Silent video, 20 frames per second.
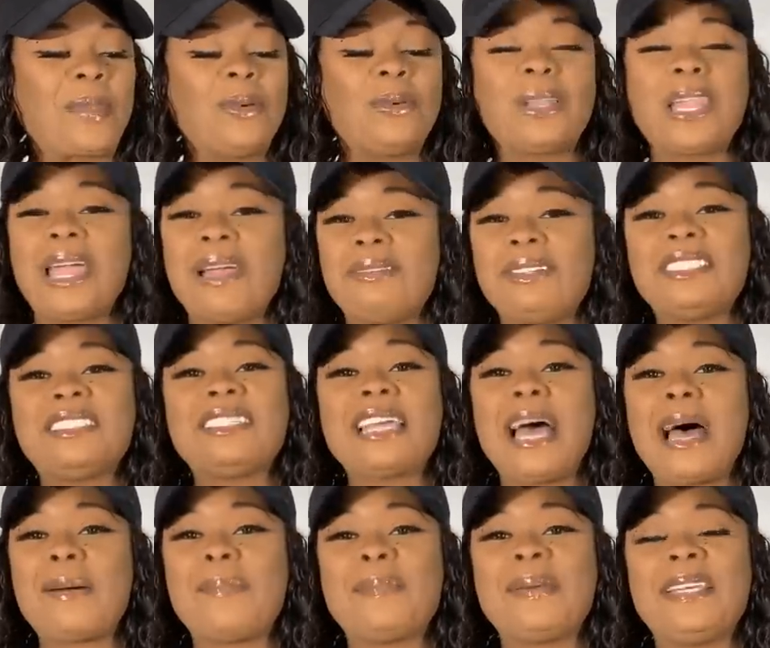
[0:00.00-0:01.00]
when I was
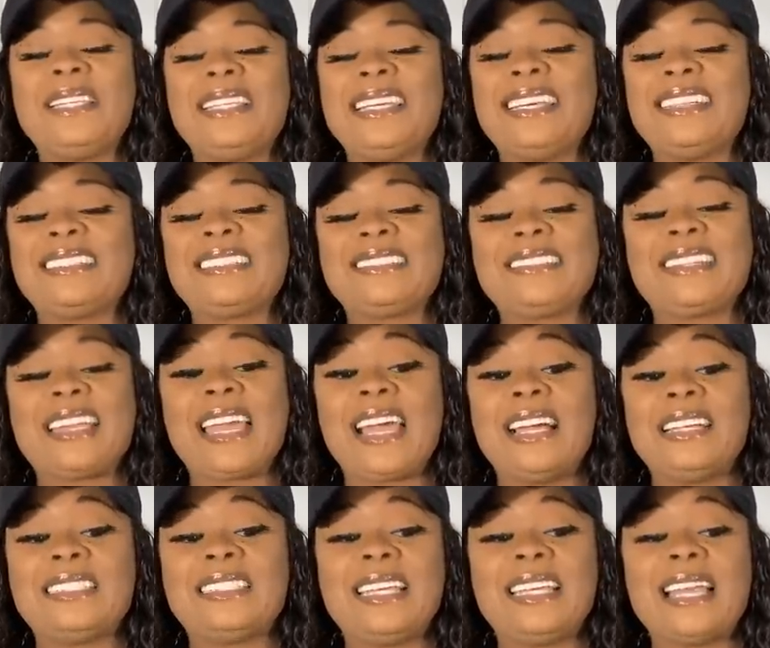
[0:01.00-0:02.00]
shopping yesterday,
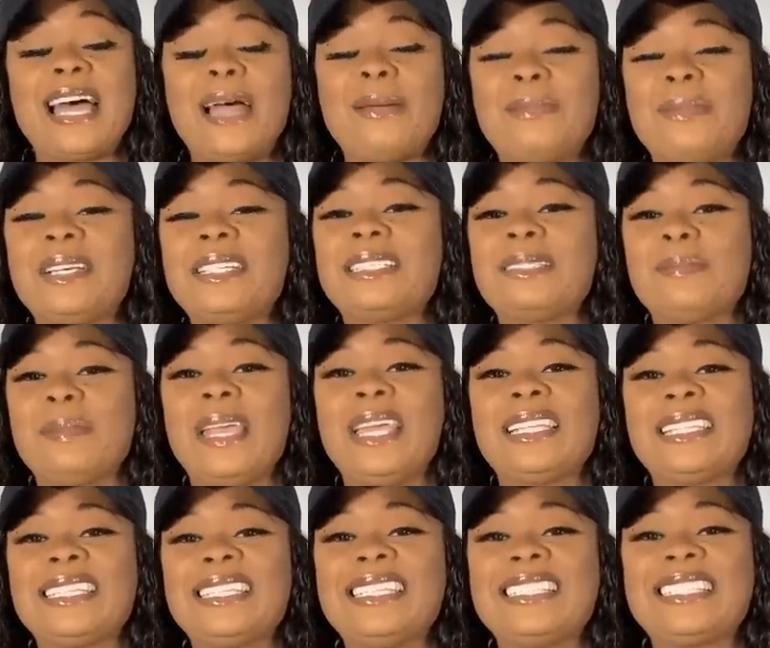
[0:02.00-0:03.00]
I said, I must make
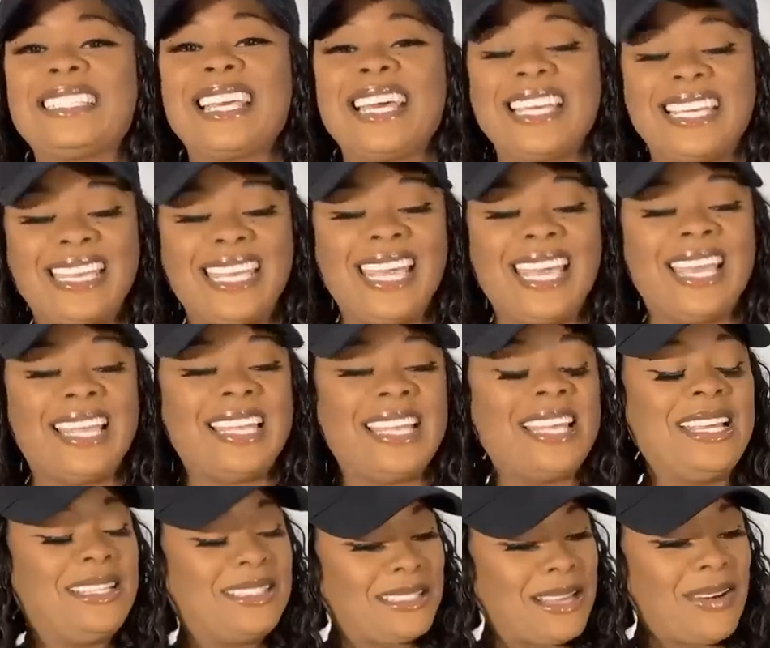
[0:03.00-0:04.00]
this again.
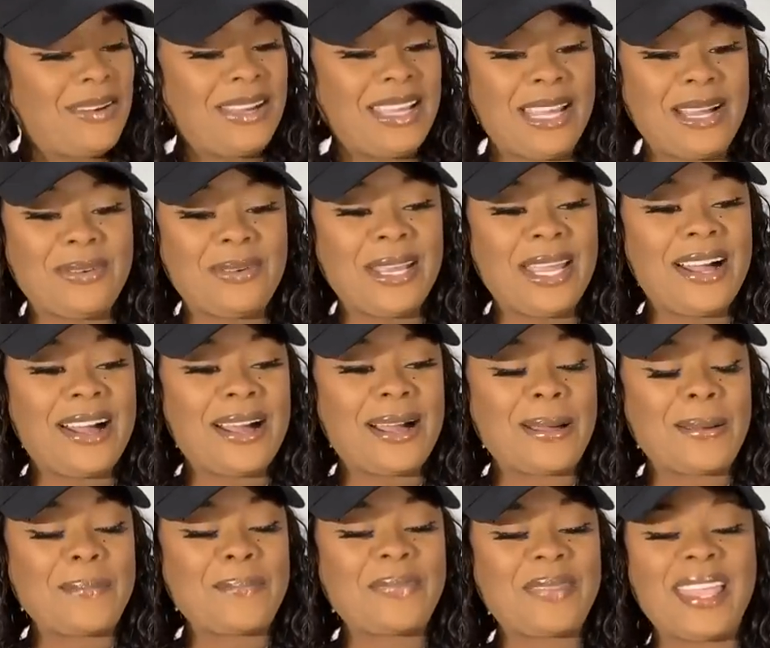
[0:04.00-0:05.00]
So here we are.
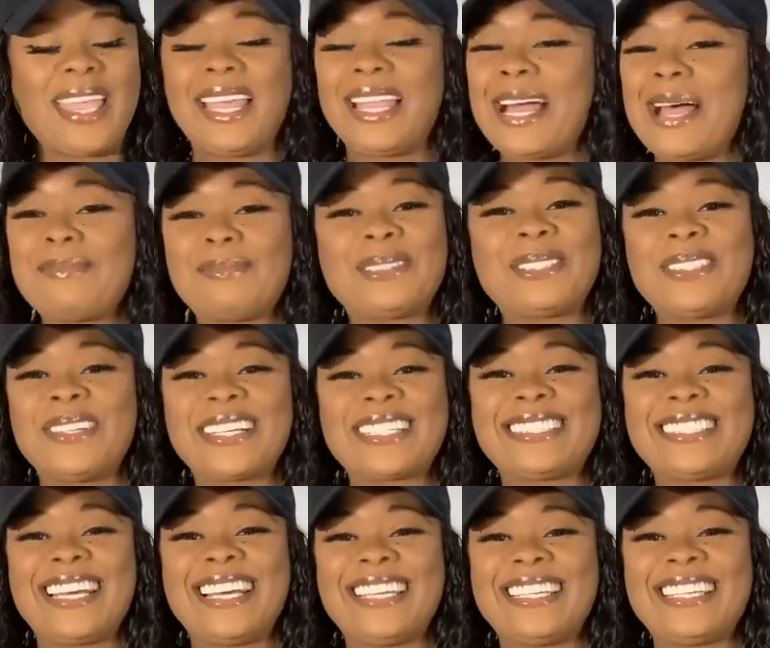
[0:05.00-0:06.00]
And I'm so
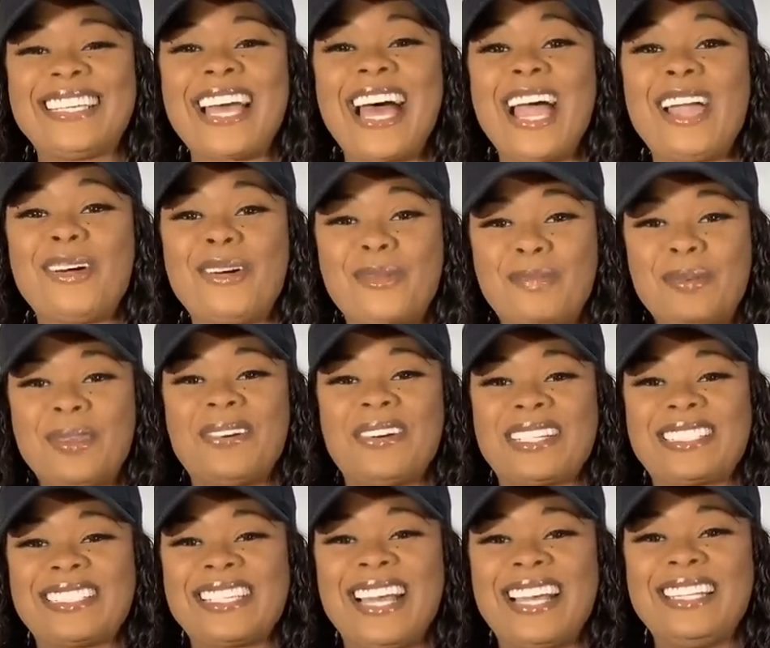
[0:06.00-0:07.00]
excited. I hope you're
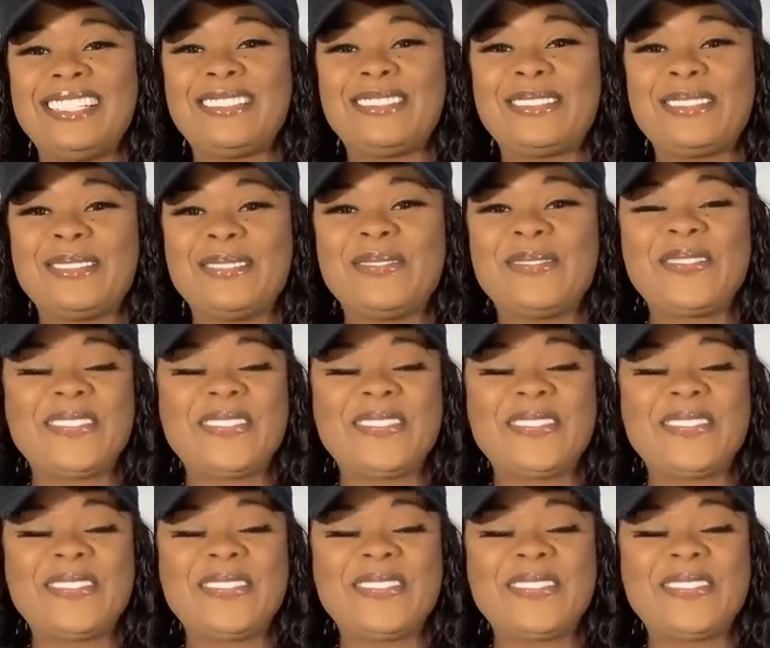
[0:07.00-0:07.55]
excited too.